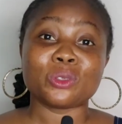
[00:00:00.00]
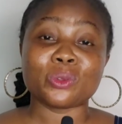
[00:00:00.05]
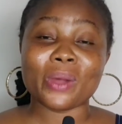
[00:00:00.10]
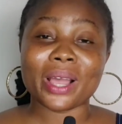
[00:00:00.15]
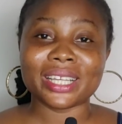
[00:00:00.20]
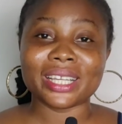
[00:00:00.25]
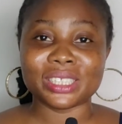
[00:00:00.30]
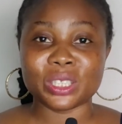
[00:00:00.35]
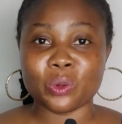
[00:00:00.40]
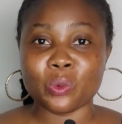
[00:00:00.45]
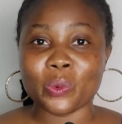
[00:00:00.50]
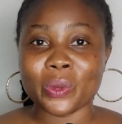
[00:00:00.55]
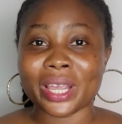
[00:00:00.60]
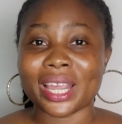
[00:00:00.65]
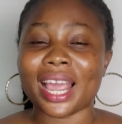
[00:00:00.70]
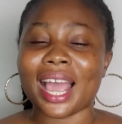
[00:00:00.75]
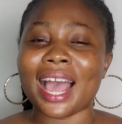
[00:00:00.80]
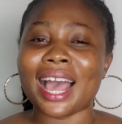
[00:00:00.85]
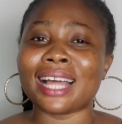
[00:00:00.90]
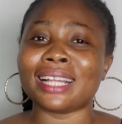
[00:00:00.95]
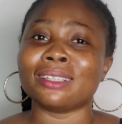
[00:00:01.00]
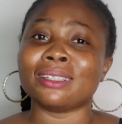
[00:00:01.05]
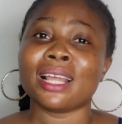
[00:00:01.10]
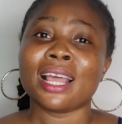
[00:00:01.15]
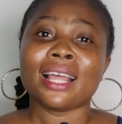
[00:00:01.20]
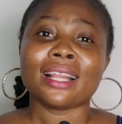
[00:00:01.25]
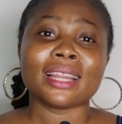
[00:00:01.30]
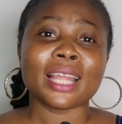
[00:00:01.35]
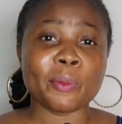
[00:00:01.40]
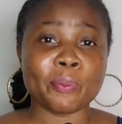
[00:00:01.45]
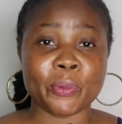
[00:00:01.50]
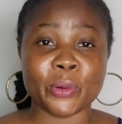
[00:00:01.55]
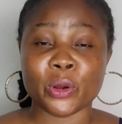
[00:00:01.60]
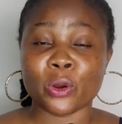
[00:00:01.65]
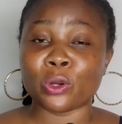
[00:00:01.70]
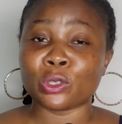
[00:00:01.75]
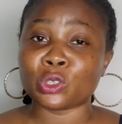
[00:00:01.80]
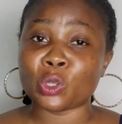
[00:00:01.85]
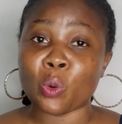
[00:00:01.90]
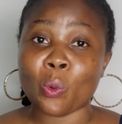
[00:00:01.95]
twice a week and take
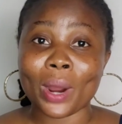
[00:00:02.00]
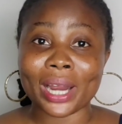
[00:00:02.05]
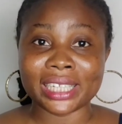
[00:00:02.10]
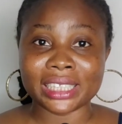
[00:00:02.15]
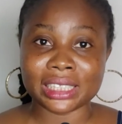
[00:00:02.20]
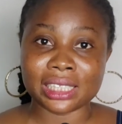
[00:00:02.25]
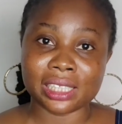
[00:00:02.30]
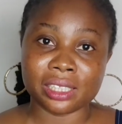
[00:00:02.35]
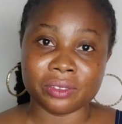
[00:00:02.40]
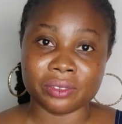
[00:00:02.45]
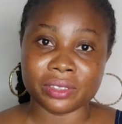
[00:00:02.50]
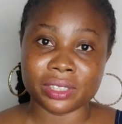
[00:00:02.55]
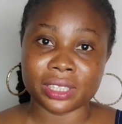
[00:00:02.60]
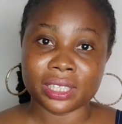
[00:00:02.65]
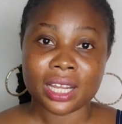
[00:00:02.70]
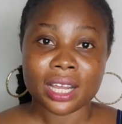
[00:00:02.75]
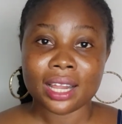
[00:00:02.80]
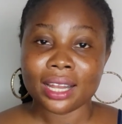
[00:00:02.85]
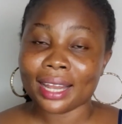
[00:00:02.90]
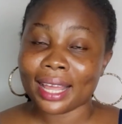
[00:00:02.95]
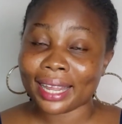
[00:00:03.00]
precaution while shaving.